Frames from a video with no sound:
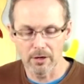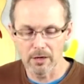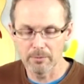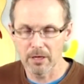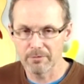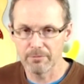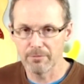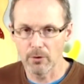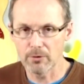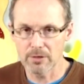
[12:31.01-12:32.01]
I'm not
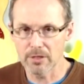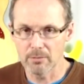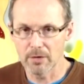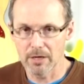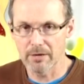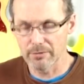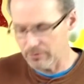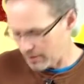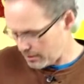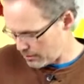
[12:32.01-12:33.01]
focusing my
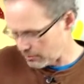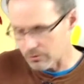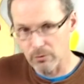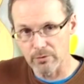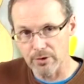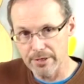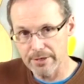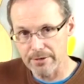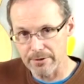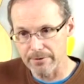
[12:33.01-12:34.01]
efforts here, it's over
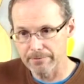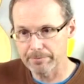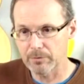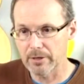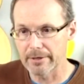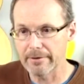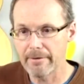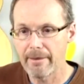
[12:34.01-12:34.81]
here. Okay?